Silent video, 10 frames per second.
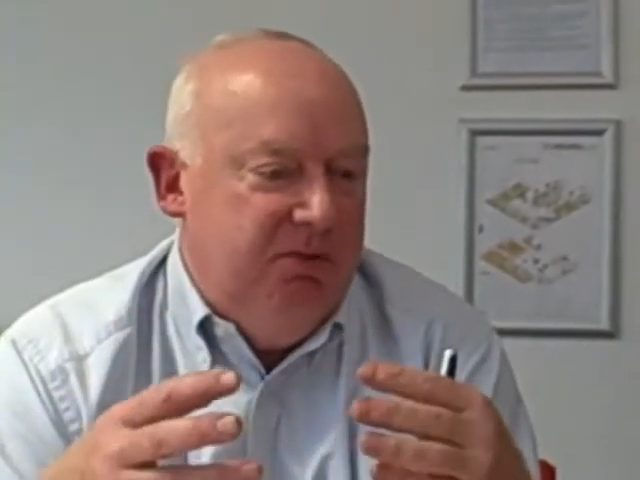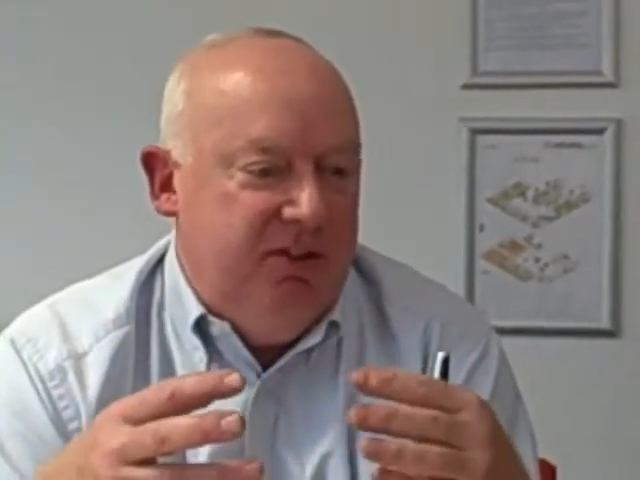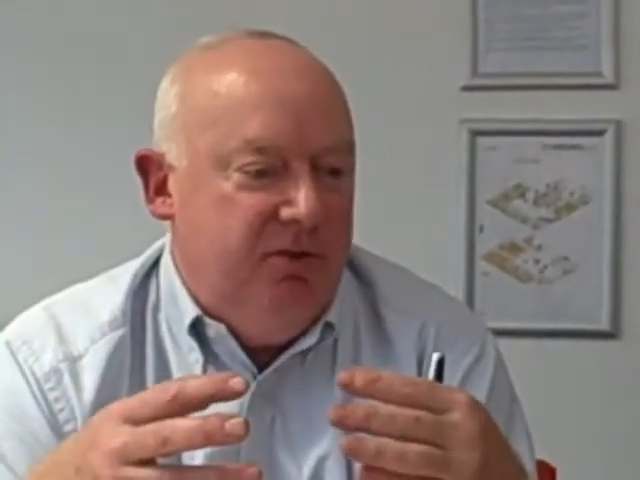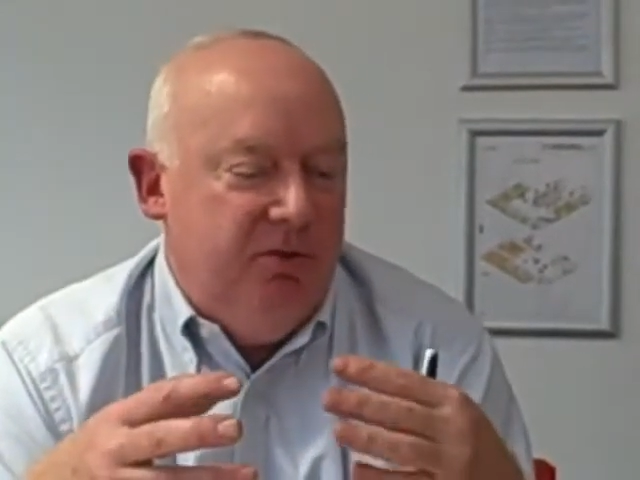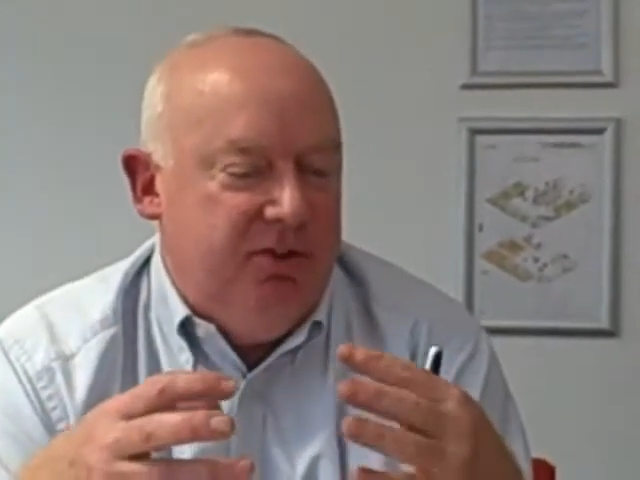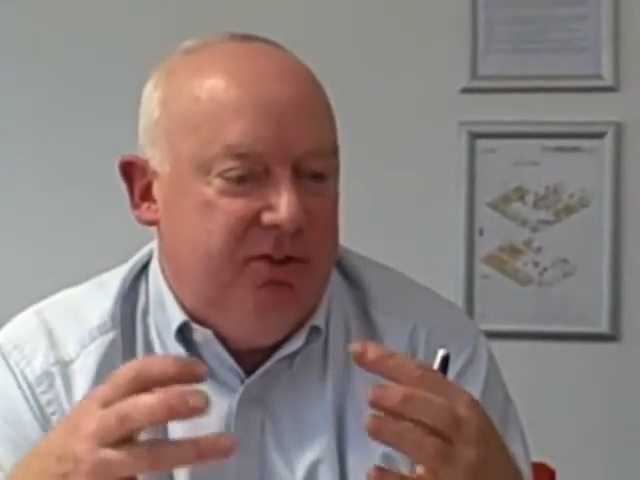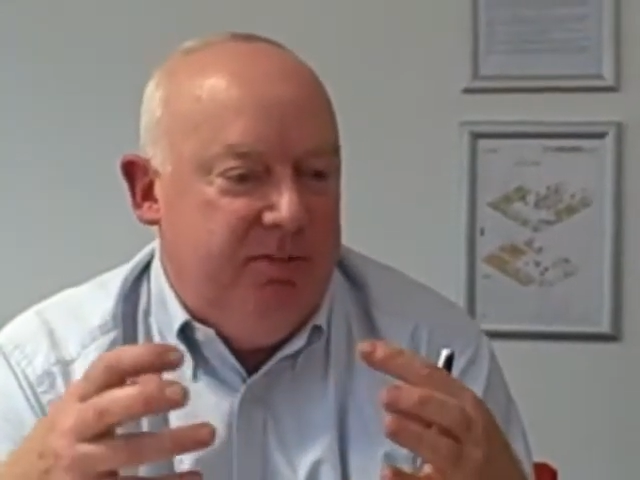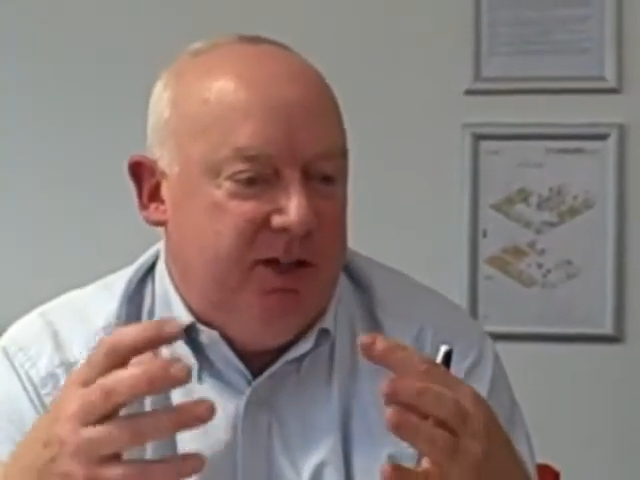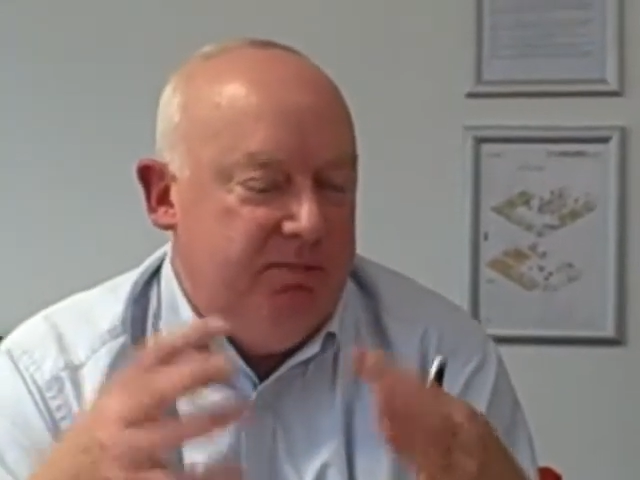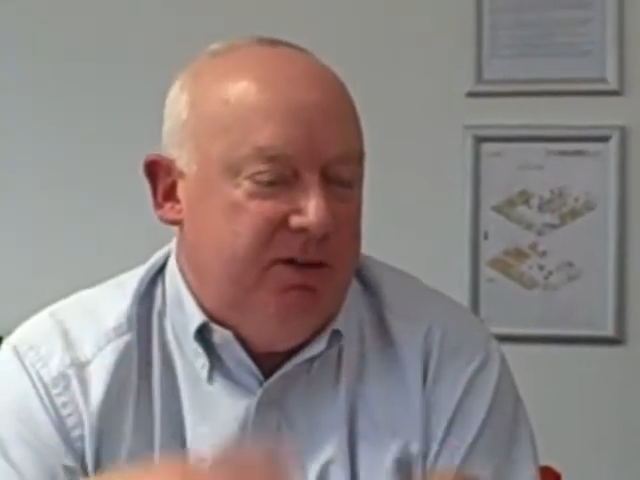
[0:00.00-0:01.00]
it's not just
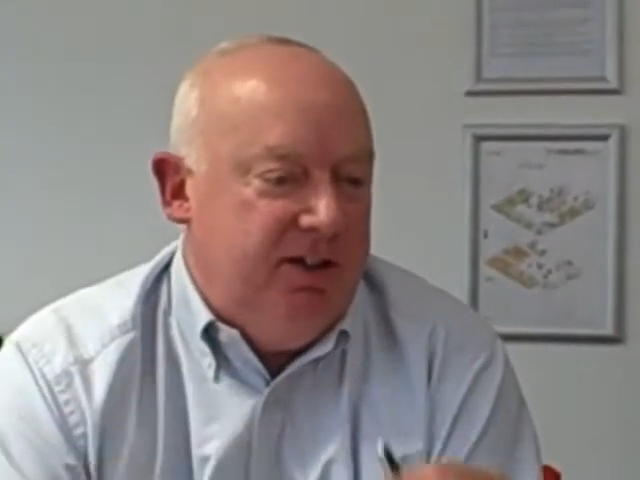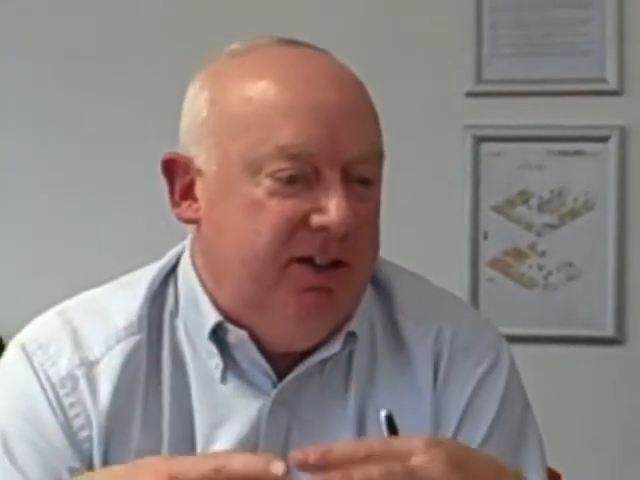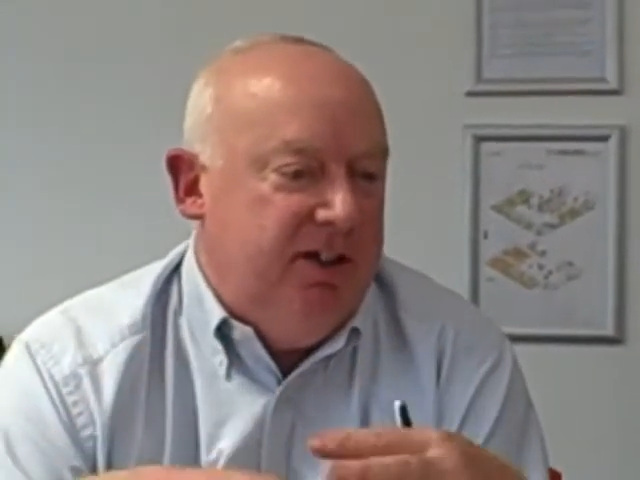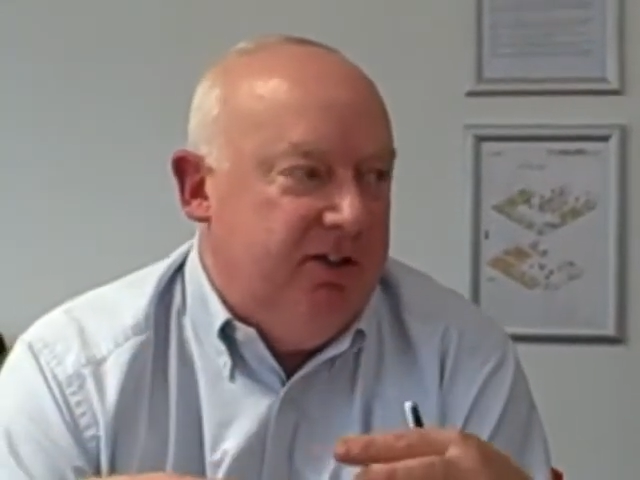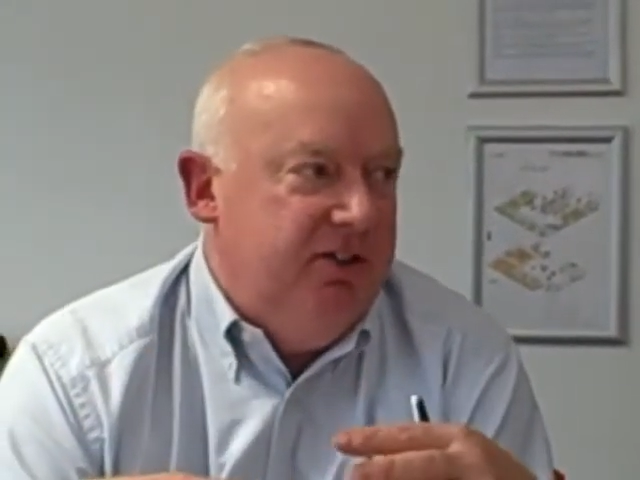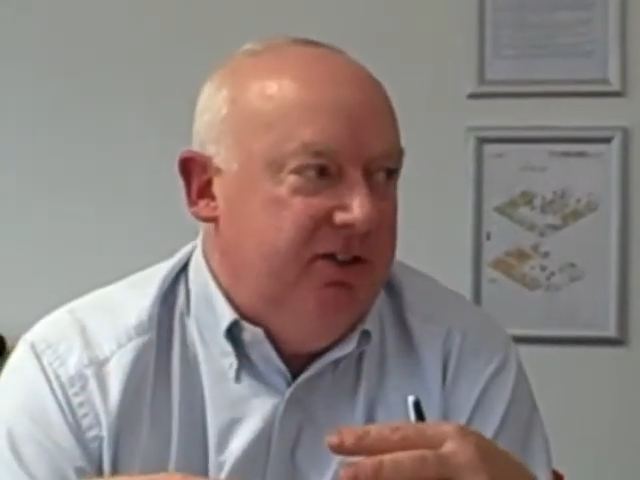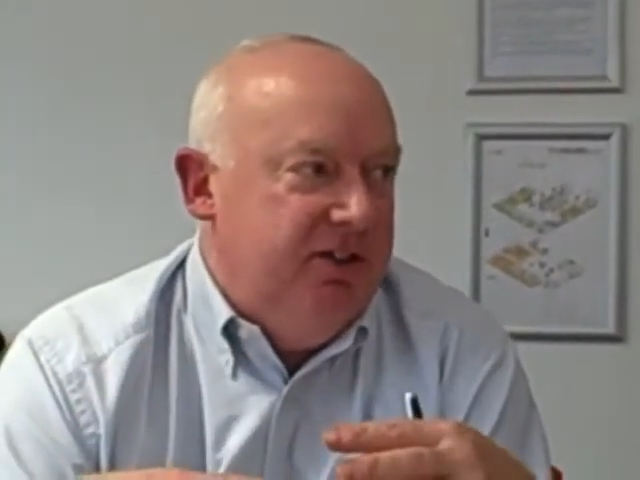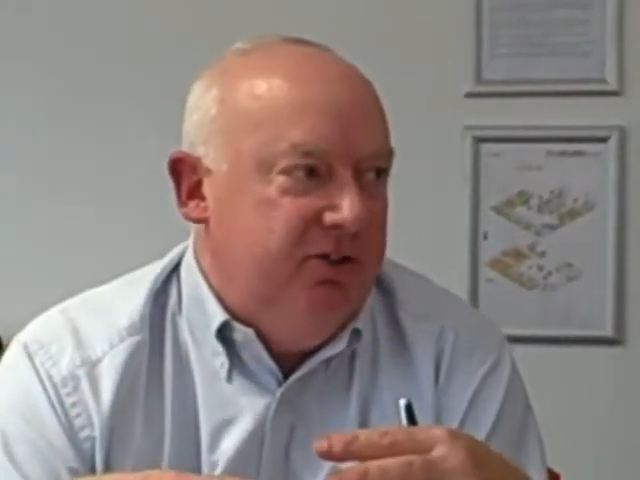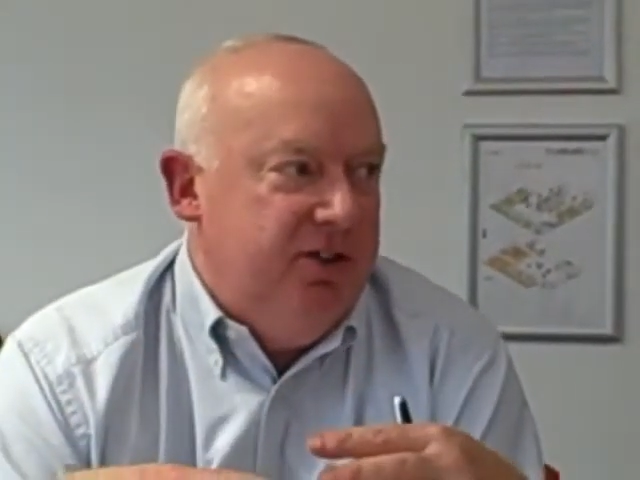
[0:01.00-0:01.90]
about a pilot, you know,